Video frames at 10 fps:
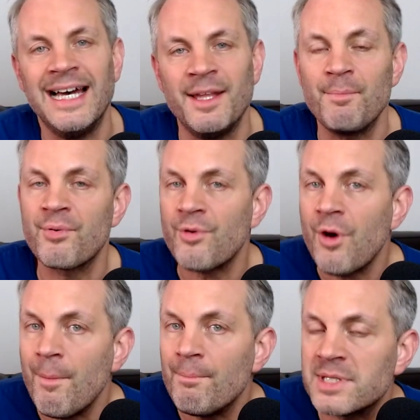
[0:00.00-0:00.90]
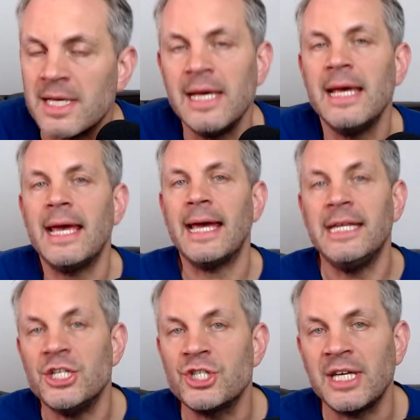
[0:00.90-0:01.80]
and the prompt in
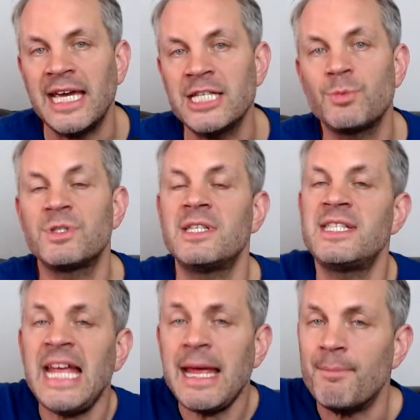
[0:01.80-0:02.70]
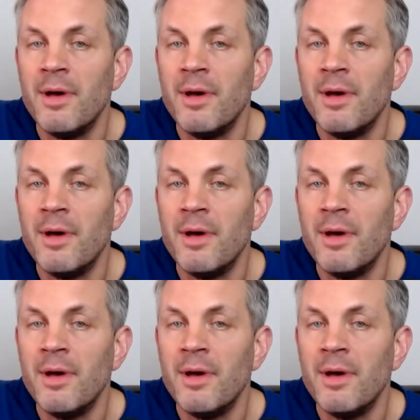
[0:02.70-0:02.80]
each case was the same,